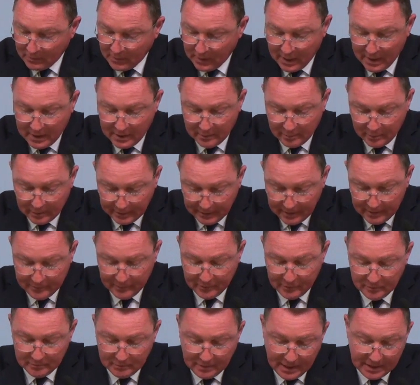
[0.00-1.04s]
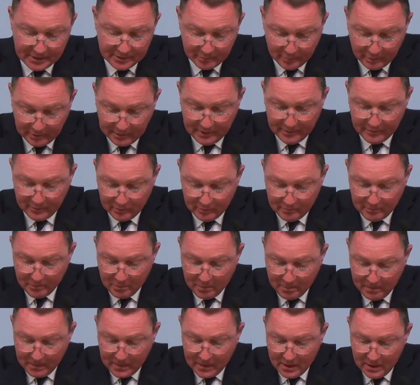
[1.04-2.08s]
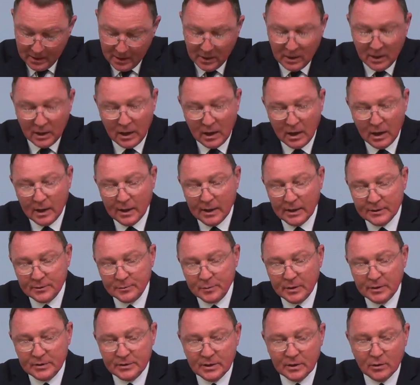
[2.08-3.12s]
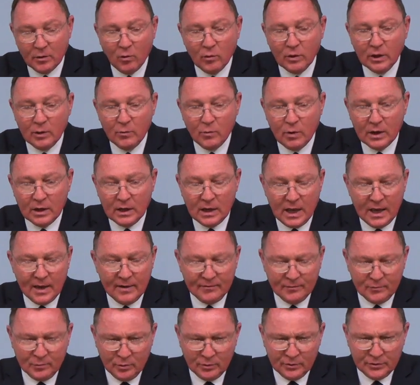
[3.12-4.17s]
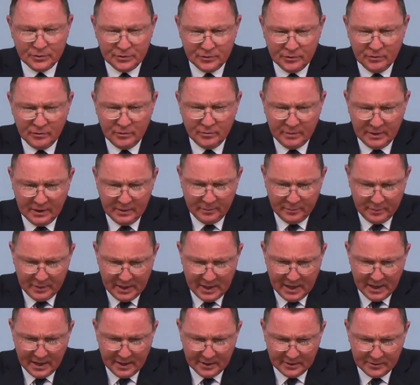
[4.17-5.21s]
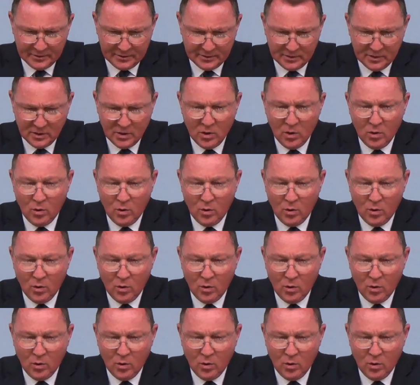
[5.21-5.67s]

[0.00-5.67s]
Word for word: And a believer, as a believer, uh, it's been said, only one life will soon be passed.